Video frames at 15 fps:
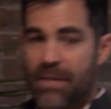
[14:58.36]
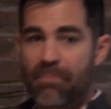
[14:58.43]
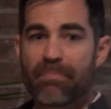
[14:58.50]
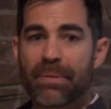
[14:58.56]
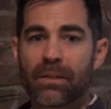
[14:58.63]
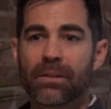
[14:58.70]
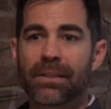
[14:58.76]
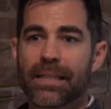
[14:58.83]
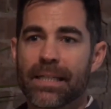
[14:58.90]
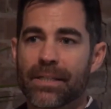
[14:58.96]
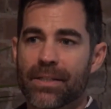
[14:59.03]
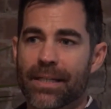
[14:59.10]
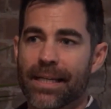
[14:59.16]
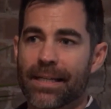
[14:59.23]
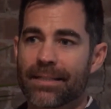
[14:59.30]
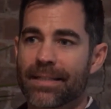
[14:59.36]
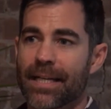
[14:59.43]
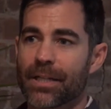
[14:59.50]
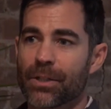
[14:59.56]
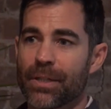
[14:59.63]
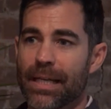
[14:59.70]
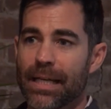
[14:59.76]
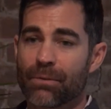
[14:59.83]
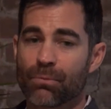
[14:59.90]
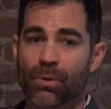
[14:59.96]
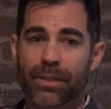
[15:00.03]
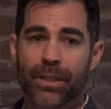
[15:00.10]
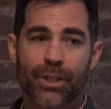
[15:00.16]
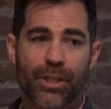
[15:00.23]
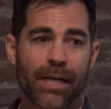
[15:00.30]
the ability to get centered in
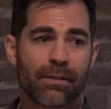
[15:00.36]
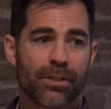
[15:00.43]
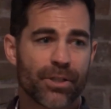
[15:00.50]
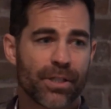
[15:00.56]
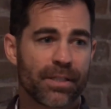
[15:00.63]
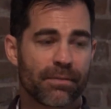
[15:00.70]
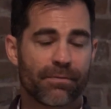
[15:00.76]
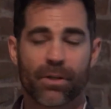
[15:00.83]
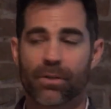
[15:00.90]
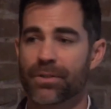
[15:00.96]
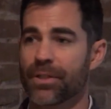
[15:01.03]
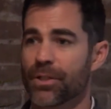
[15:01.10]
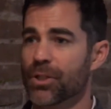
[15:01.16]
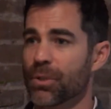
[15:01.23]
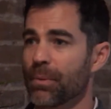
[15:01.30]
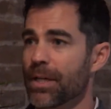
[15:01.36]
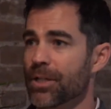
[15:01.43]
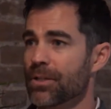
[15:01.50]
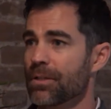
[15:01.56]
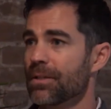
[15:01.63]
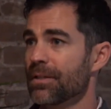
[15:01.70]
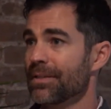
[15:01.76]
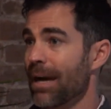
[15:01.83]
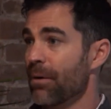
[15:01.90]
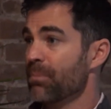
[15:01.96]
really challenging, difficult situations,